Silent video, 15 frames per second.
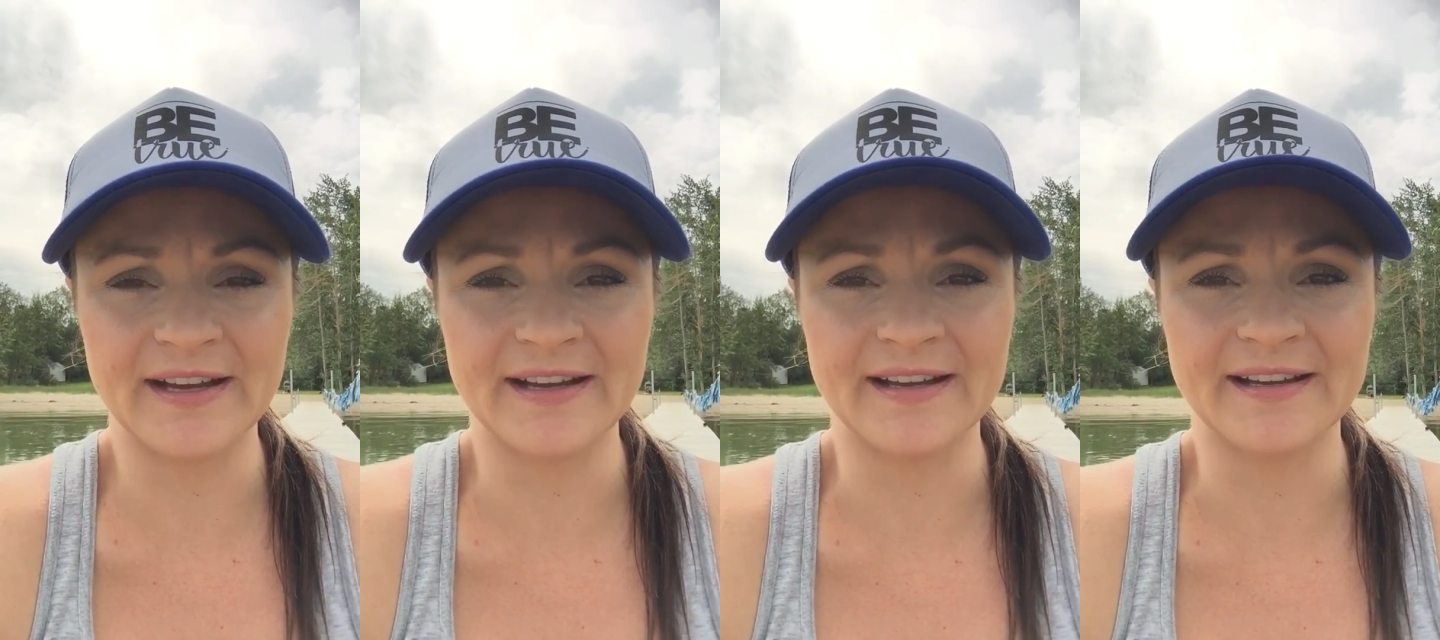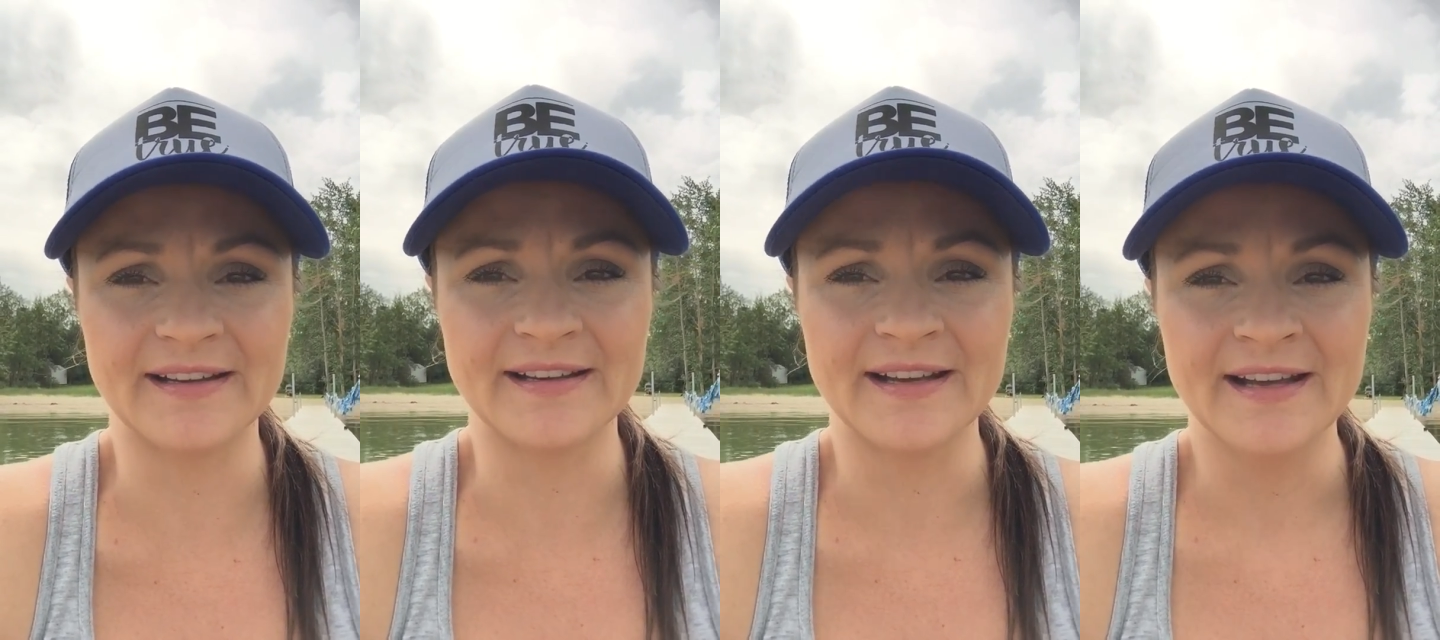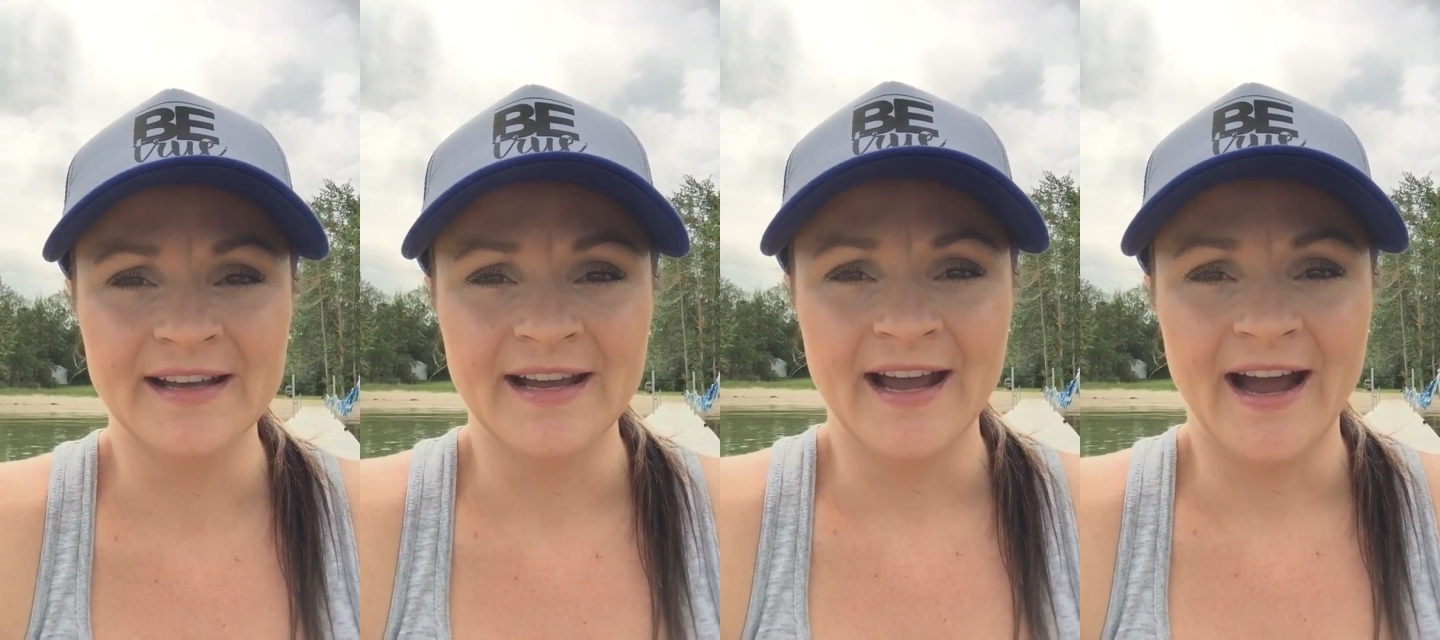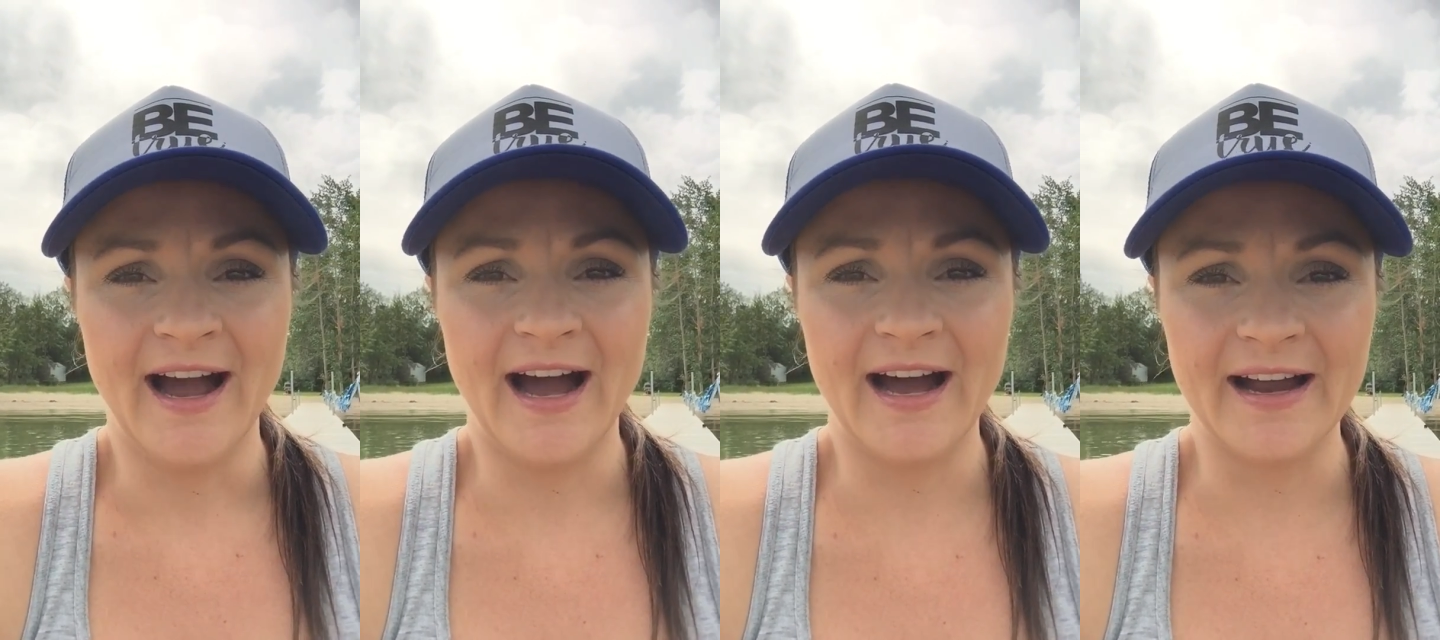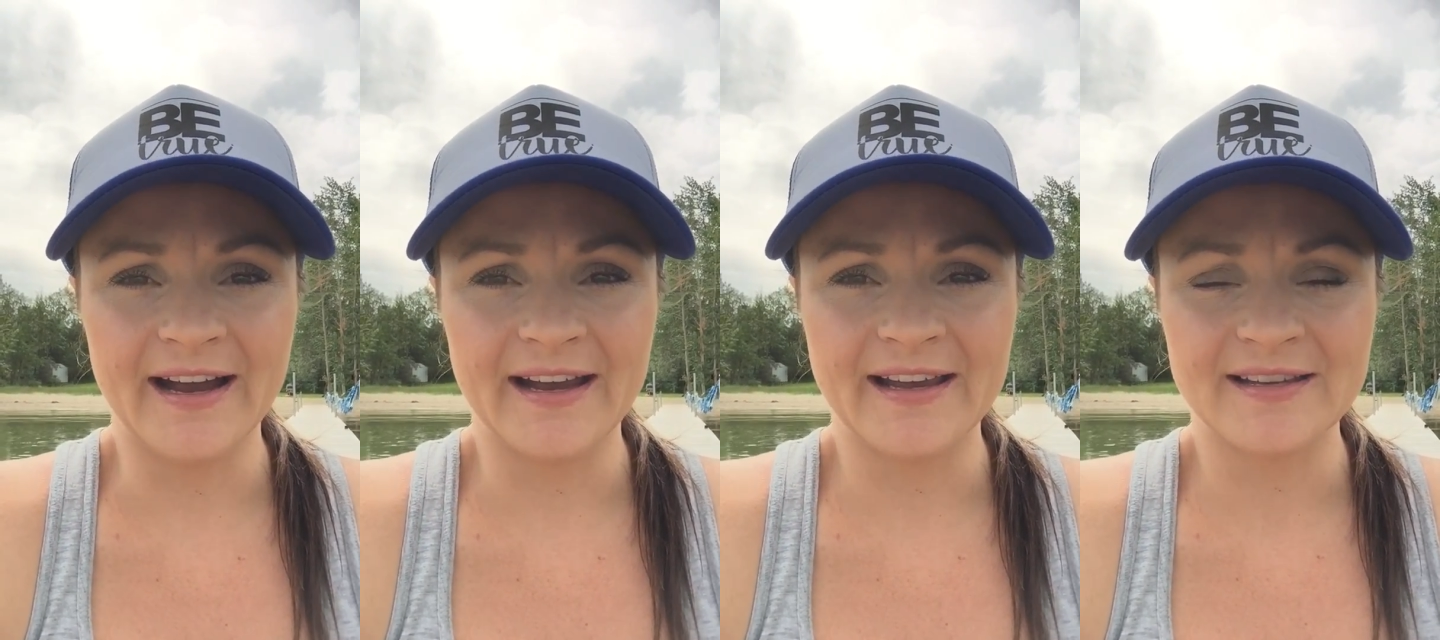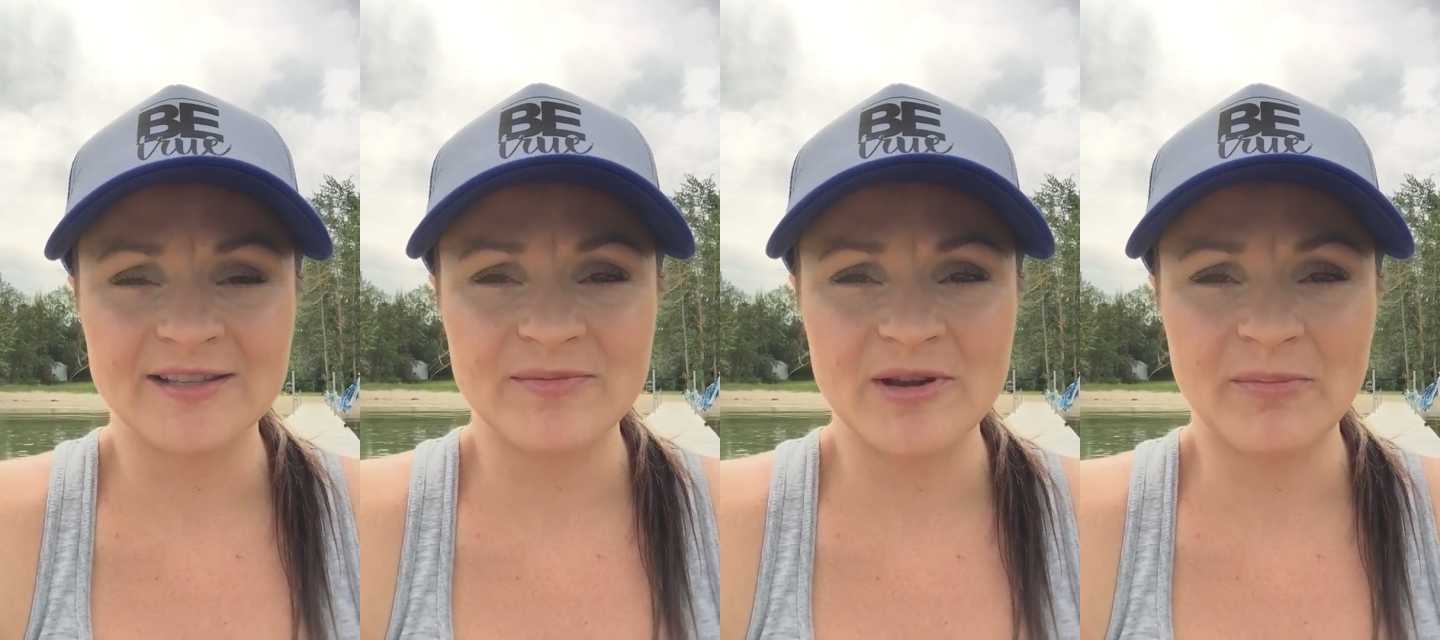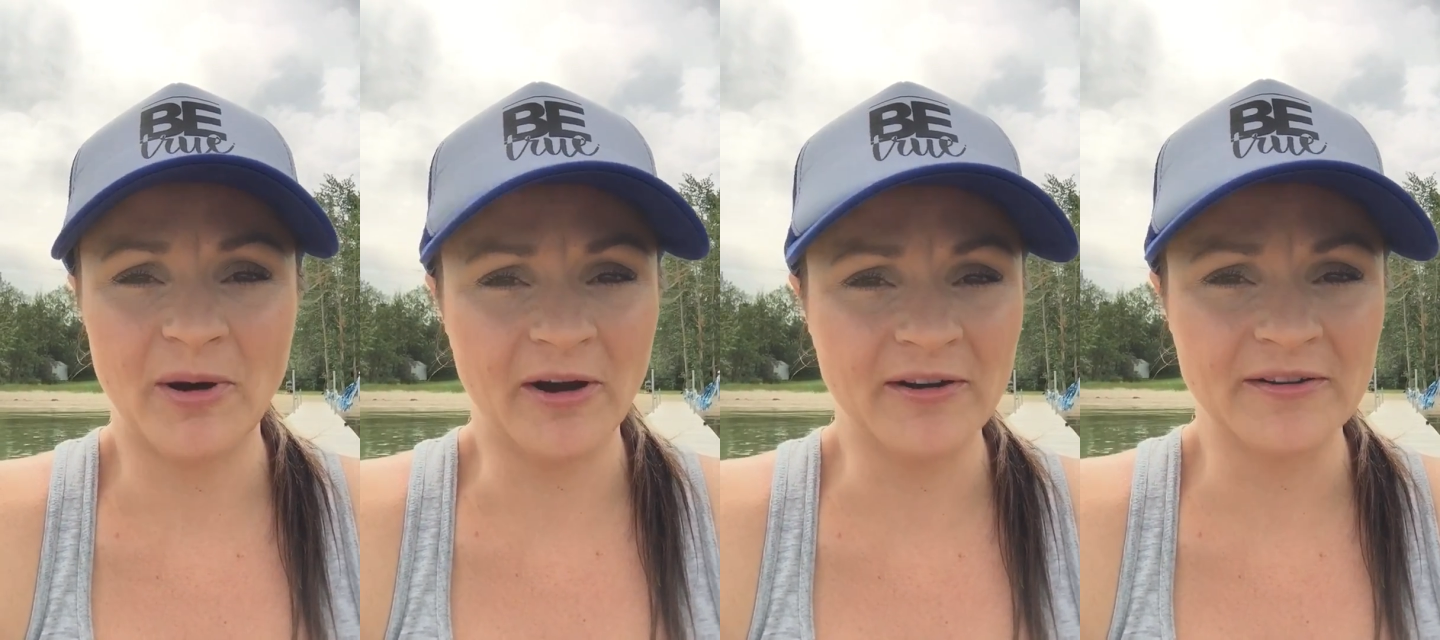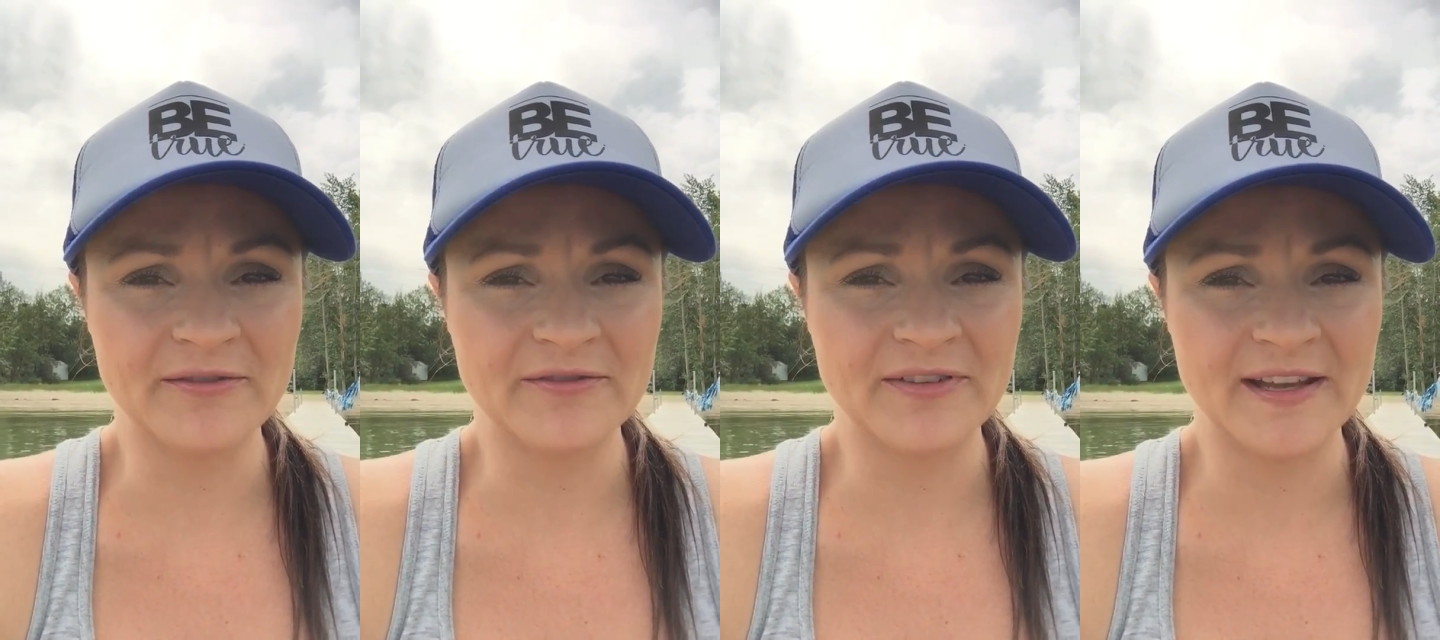And I get to be a
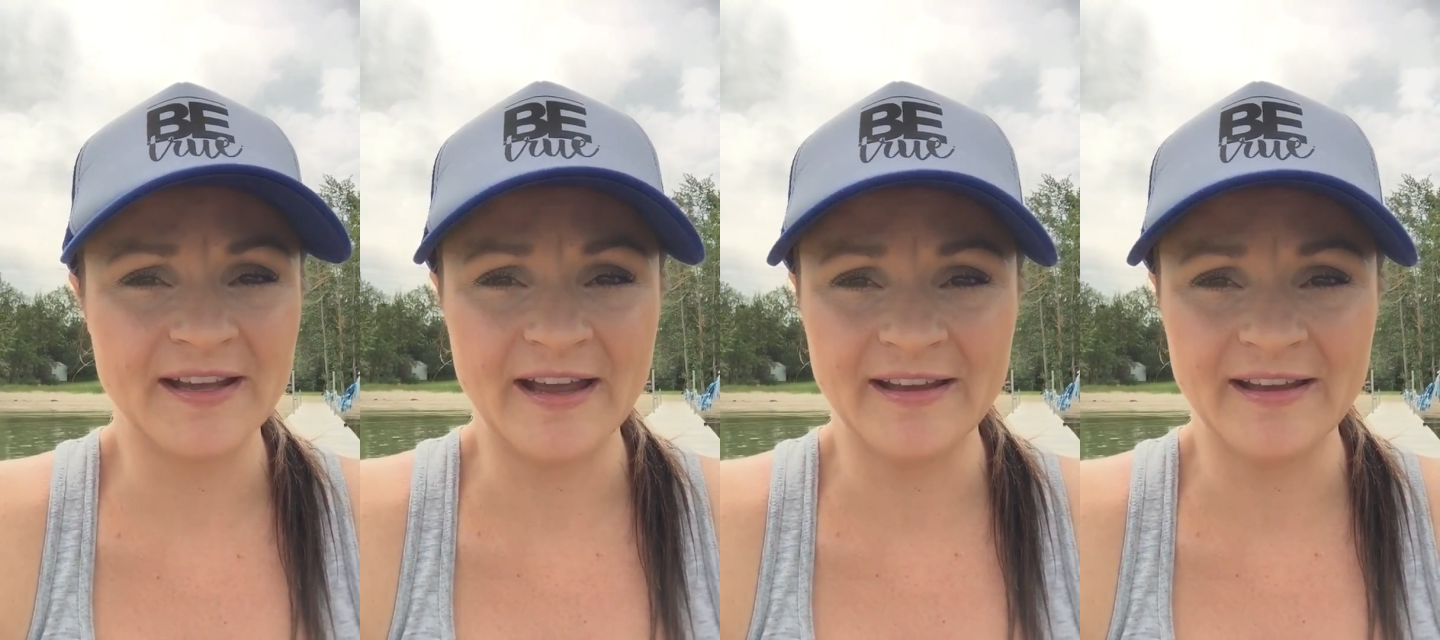part of